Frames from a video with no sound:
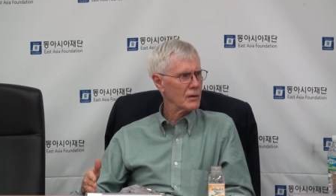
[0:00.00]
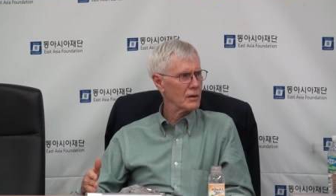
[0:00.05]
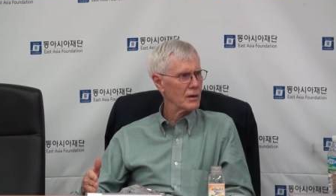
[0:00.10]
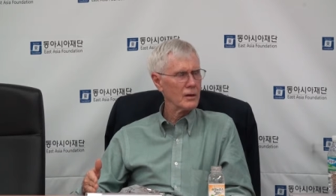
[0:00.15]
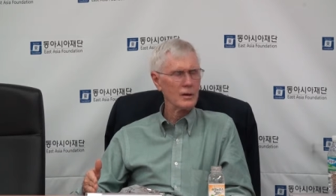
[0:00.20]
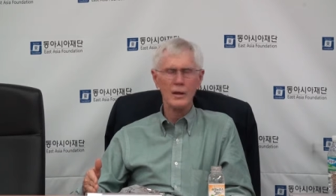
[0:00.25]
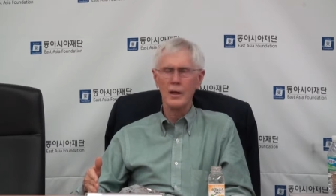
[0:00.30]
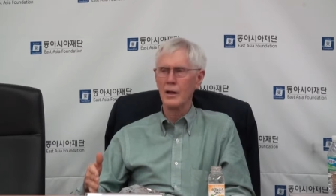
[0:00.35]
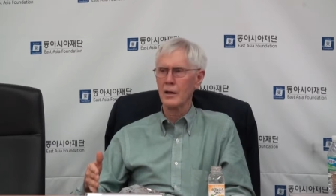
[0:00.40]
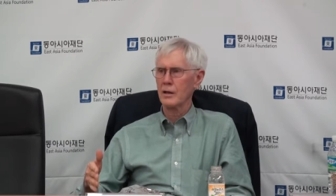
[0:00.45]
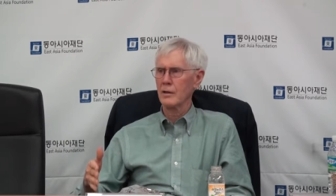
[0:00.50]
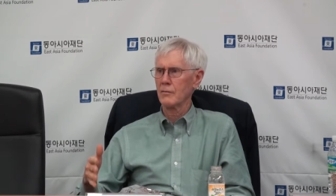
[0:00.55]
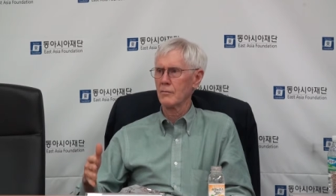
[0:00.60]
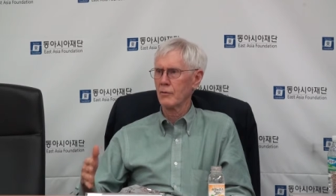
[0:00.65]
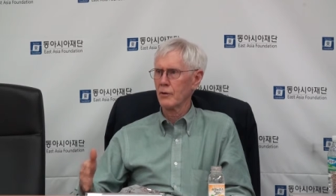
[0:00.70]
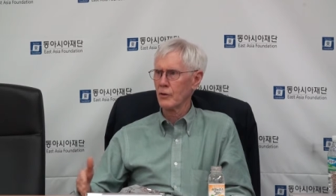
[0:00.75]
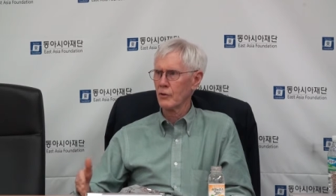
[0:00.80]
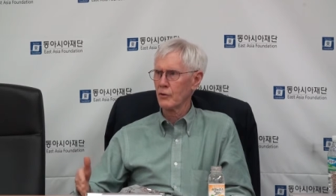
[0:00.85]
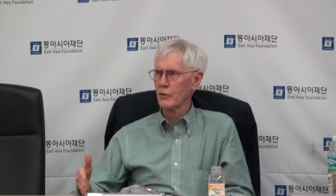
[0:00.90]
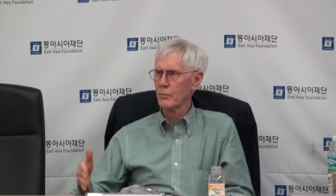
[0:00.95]
and
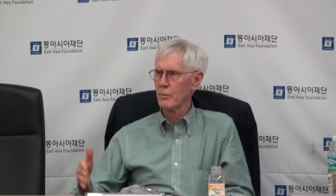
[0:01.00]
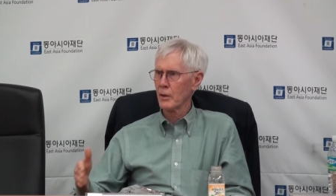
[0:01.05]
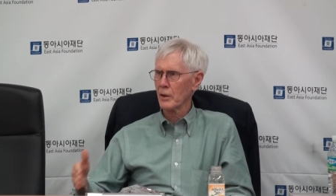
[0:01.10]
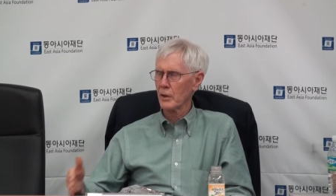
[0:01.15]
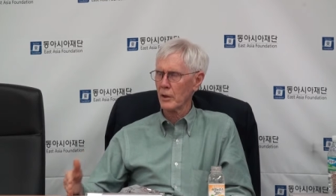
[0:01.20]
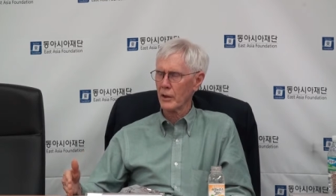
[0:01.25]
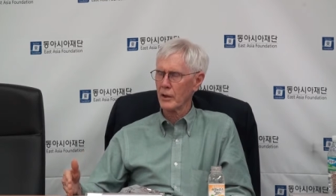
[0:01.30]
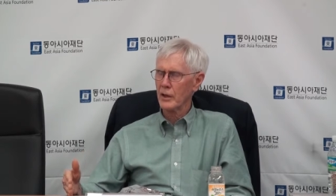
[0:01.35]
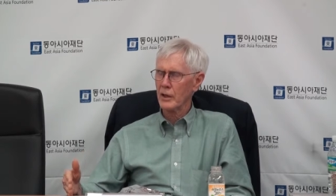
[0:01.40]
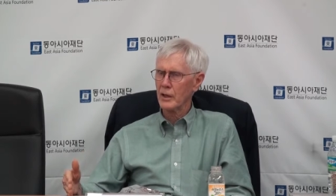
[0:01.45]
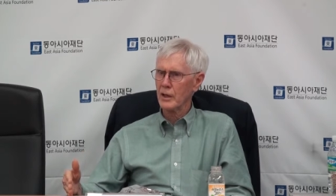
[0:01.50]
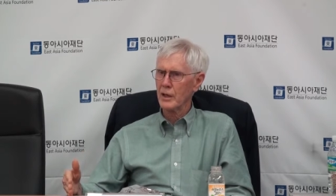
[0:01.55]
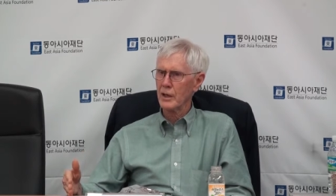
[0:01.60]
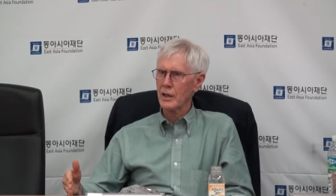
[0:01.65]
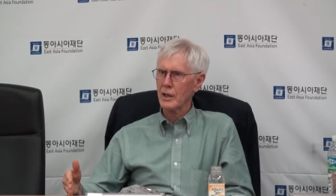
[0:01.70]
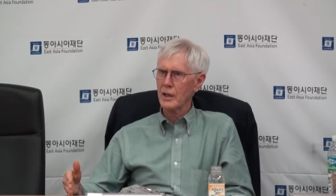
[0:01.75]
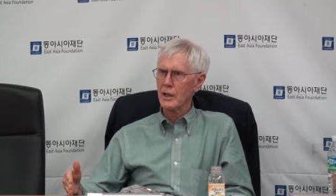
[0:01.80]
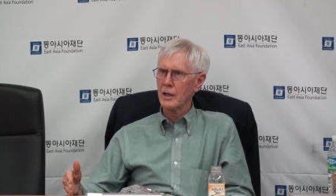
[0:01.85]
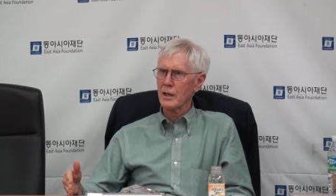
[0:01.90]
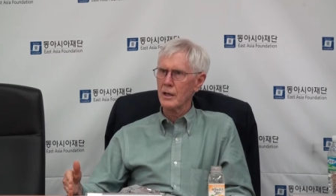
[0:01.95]
invincibility,
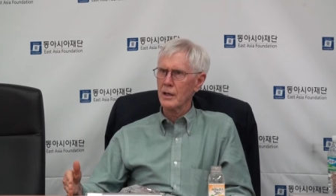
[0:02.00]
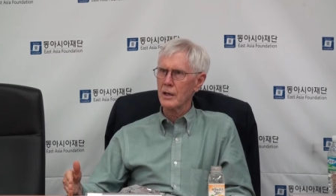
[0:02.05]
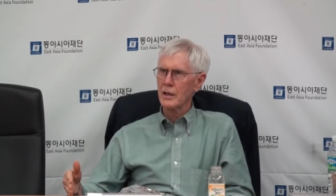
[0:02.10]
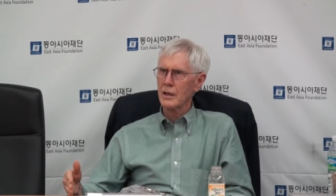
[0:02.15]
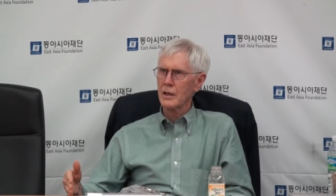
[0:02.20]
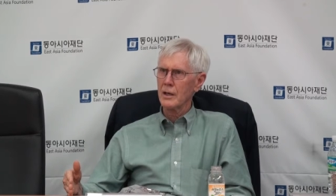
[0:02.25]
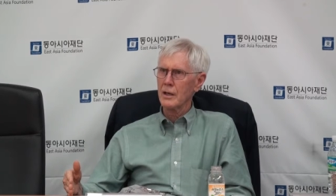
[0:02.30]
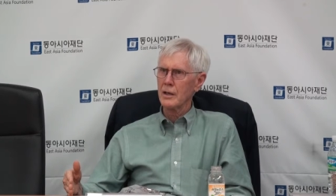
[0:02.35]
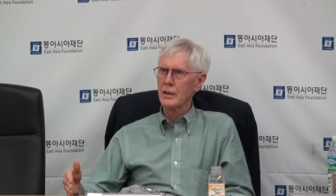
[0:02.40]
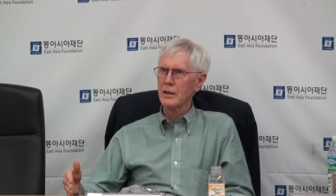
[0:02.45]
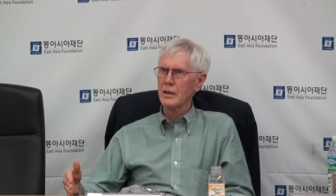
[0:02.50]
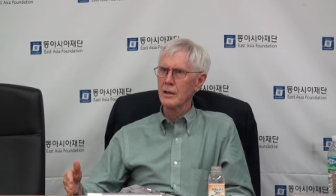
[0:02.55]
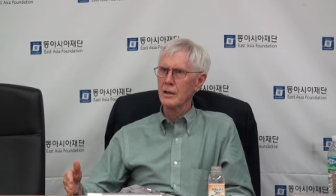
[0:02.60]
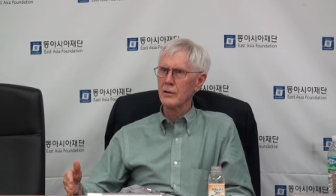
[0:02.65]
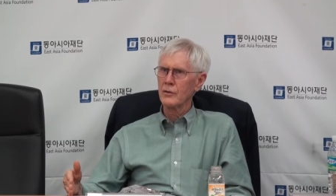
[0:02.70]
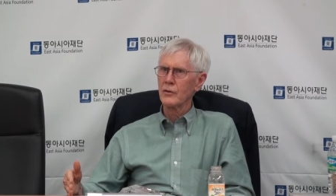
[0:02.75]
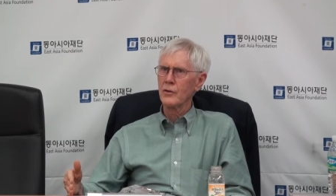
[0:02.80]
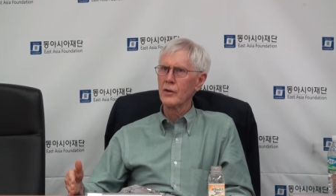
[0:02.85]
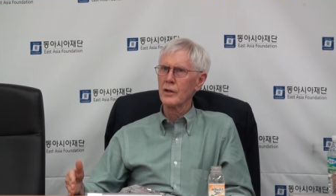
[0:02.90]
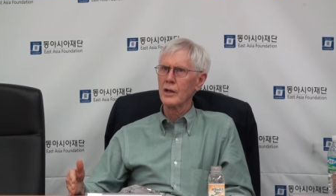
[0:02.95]
it
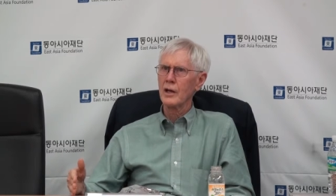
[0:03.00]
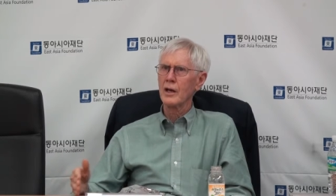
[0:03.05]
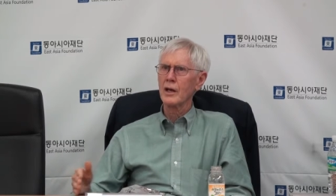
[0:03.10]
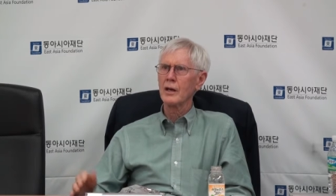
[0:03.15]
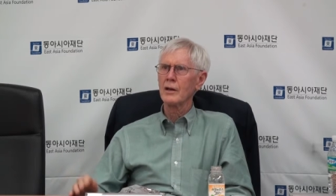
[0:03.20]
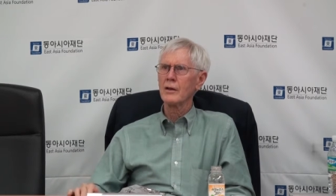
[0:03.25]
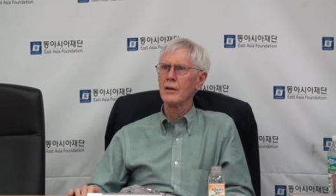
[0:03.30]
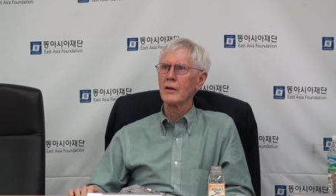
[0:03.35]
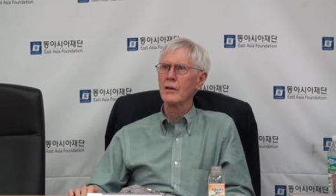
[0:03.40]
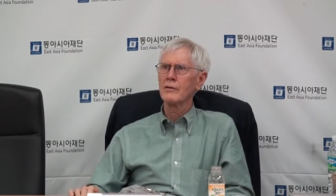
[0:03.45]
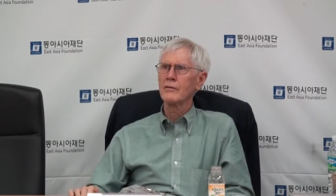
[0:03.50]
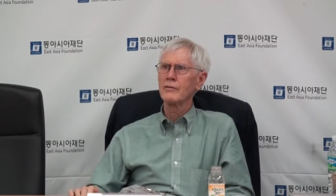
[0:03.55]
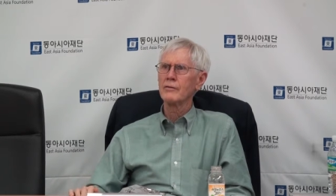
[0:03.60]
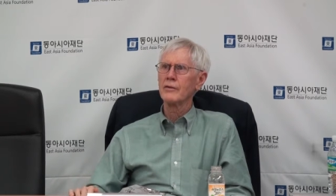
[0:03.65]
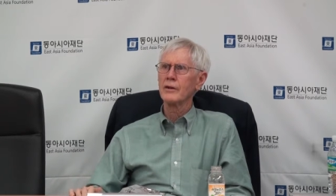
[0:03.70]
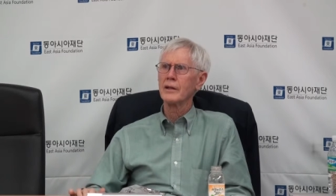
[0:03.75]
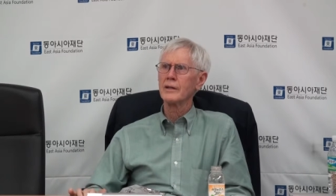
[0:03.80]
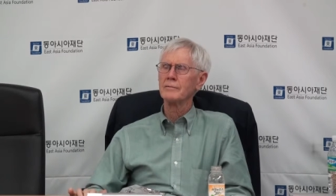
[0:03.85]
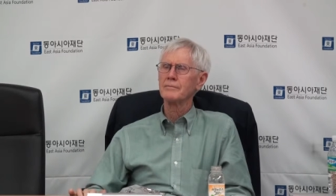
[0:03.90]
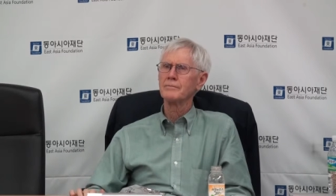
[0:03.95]
is the end of,